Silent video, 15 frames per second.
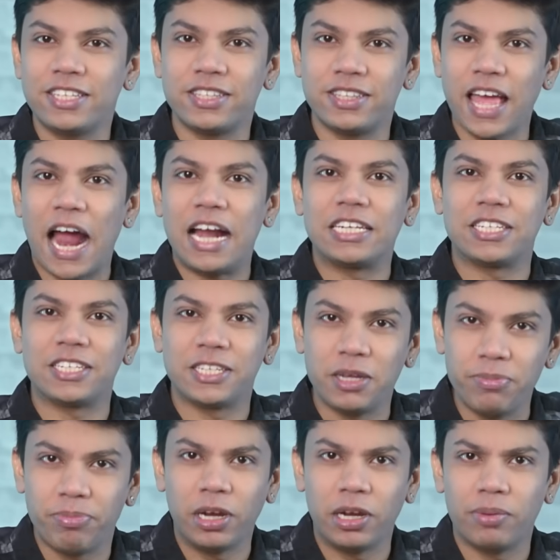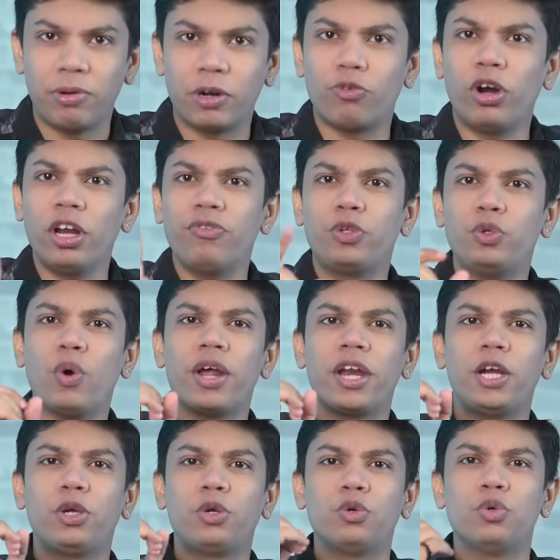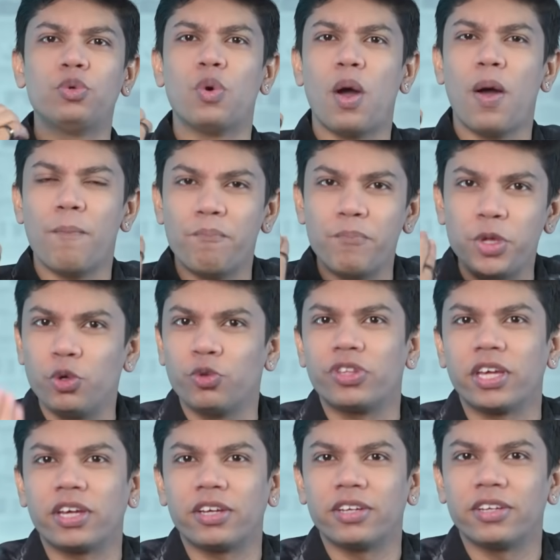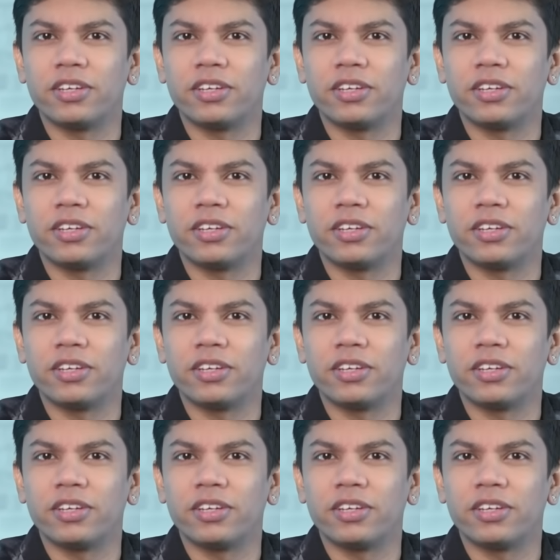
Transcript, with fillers: is that simple. But what if you are into music?